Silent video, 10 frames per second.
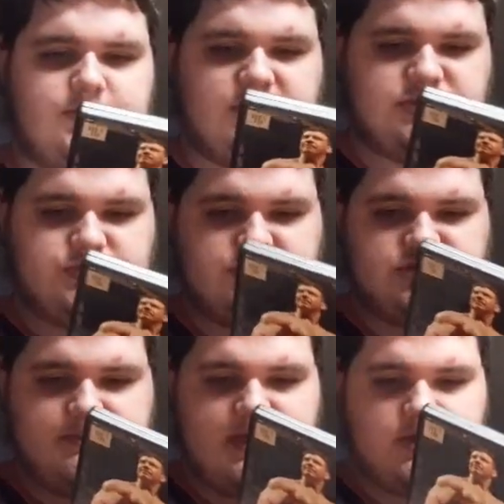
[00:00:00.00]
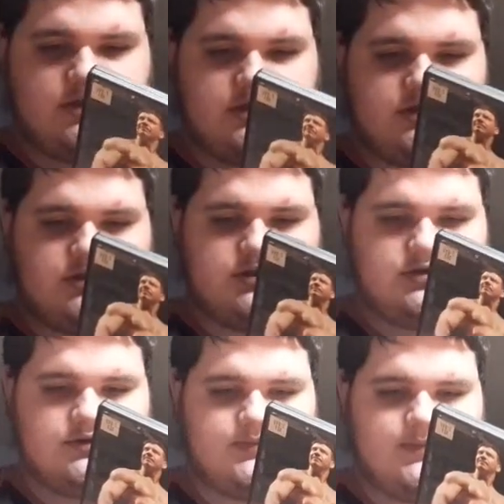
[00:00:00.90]
This is a
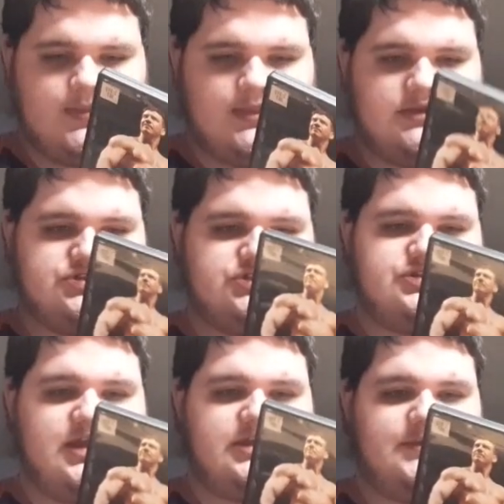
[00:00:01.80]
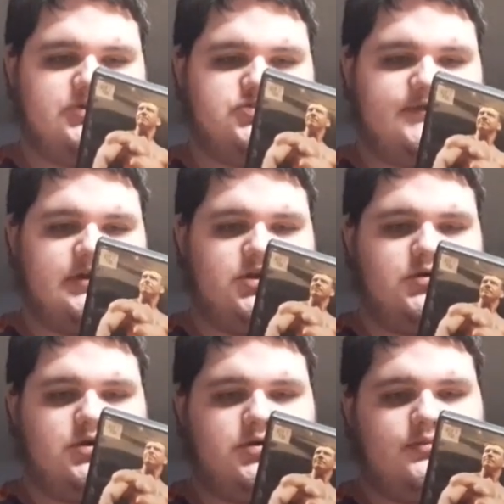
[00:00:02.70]
documentary of Eddie
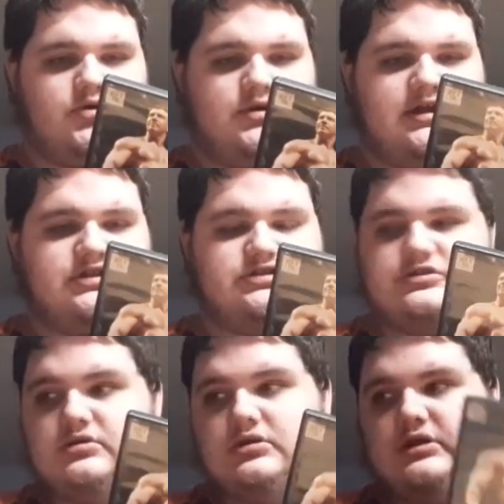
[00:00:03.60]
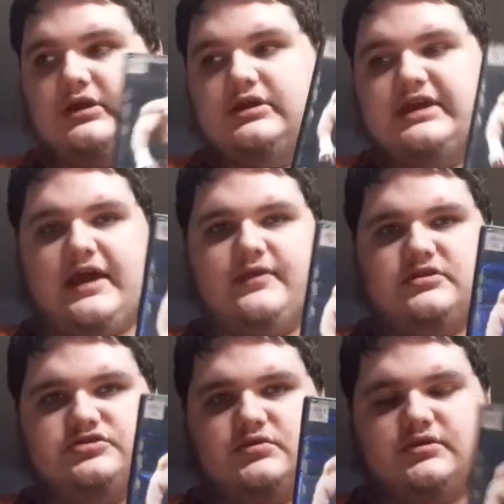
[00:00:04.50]
Guerrero, more or less. Get
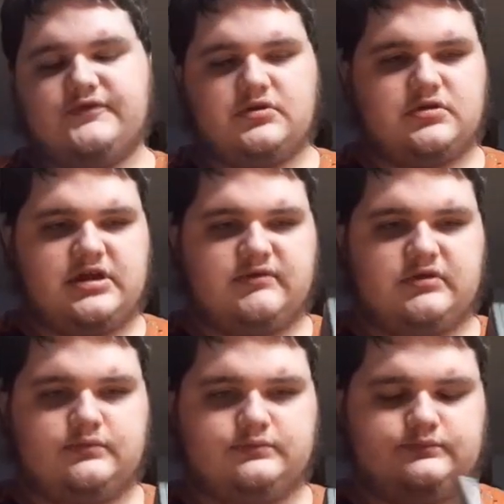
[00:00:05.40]
this one if you don't have it.